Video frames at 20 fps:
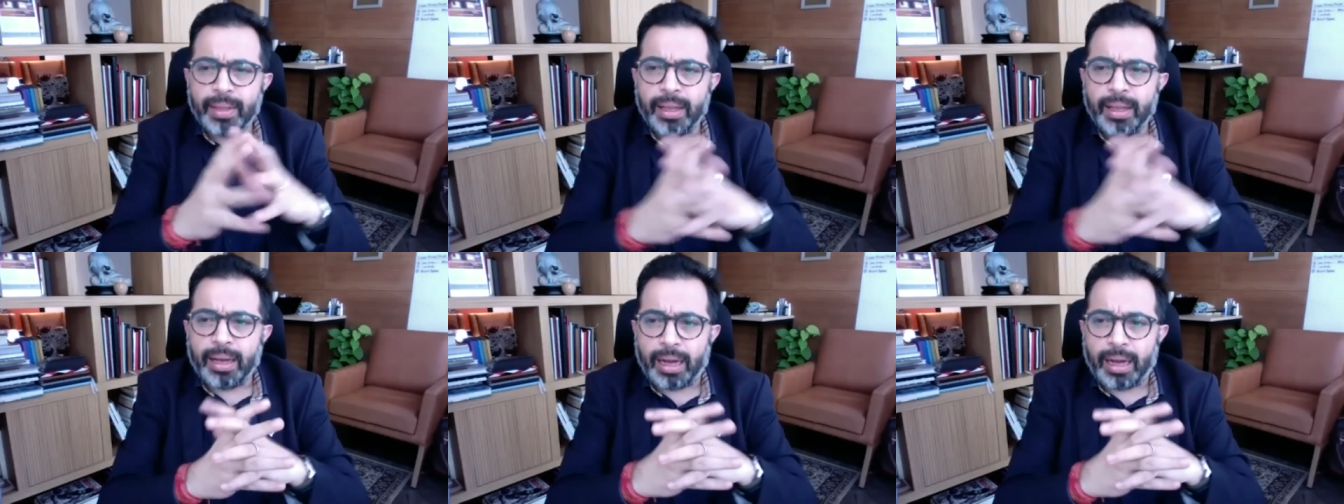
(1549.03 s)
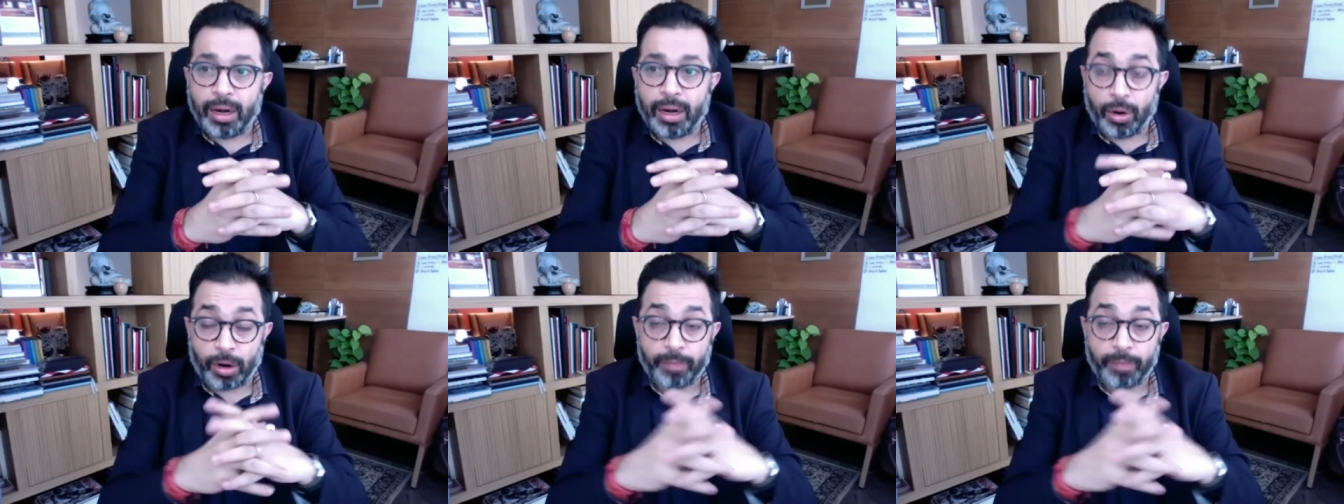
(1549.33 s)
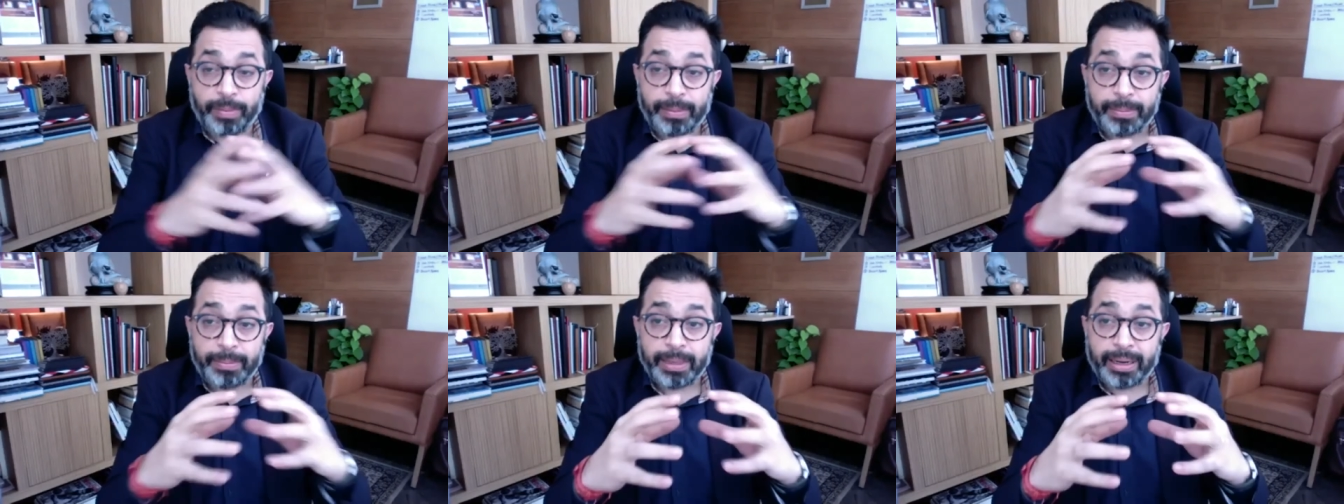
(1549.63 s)
A lot of
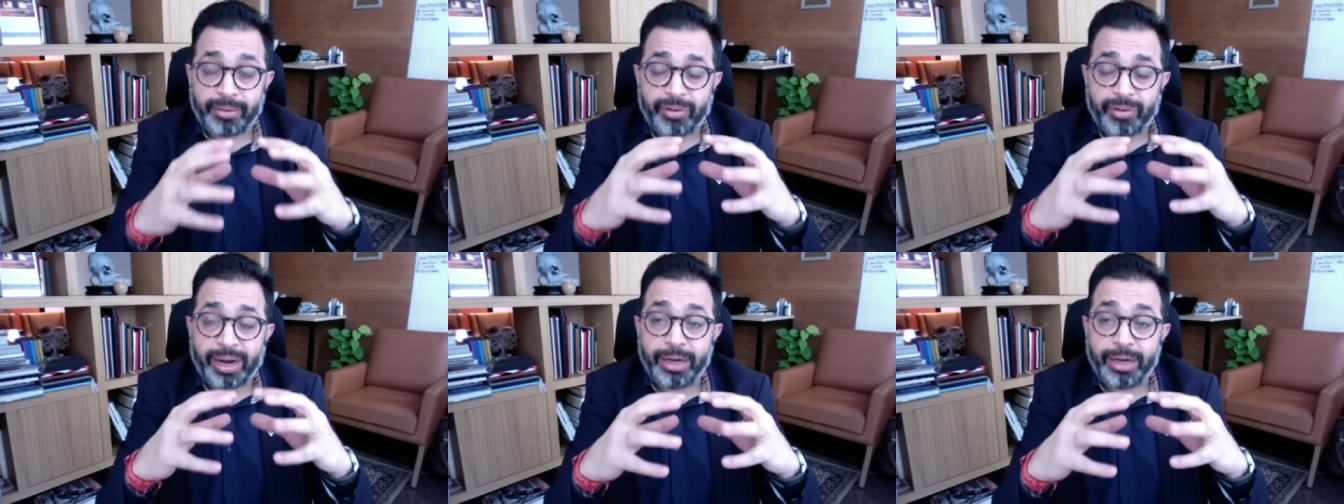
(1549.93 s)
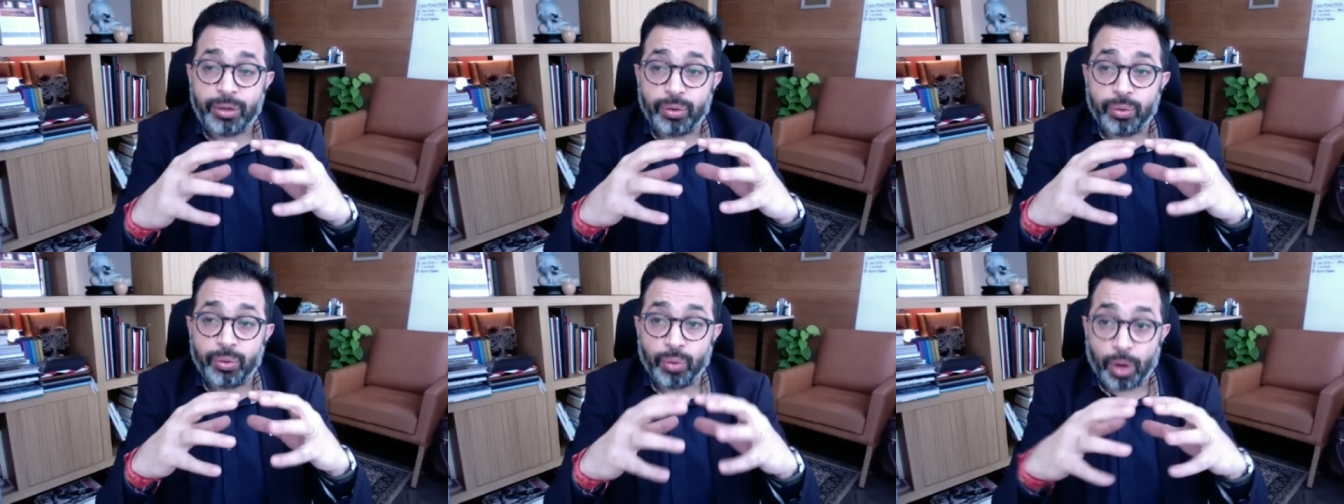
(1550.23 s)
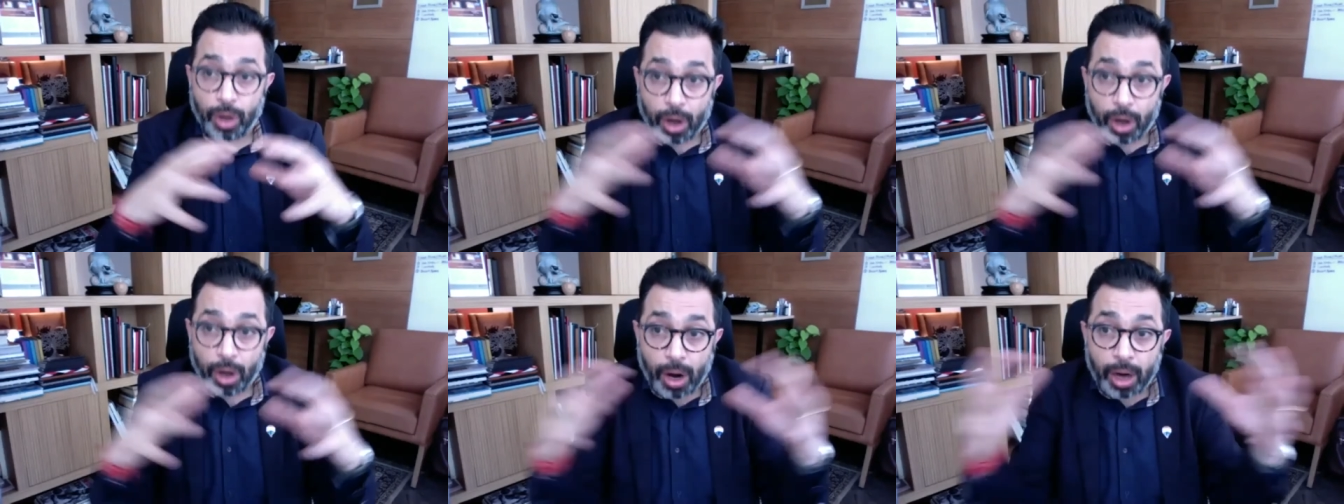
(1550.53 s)
people are trying to do a
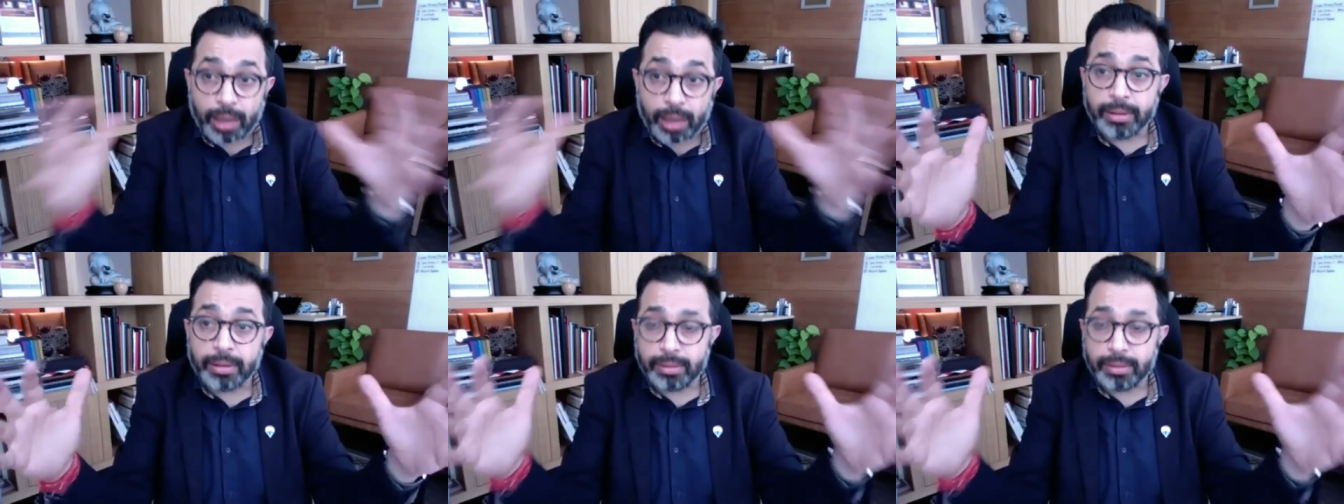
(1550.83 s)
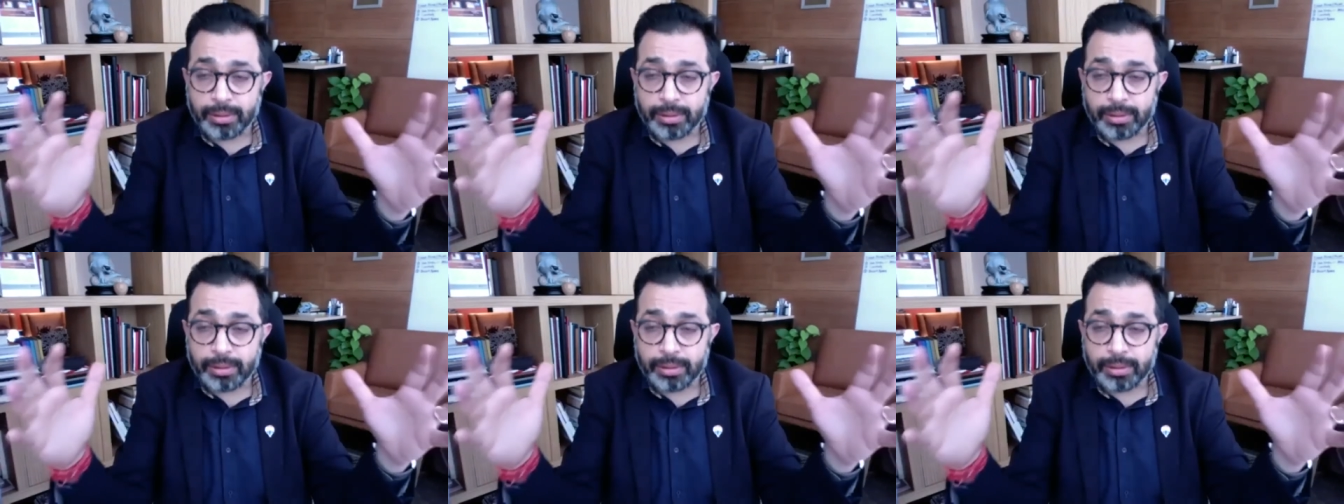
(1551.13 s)
lot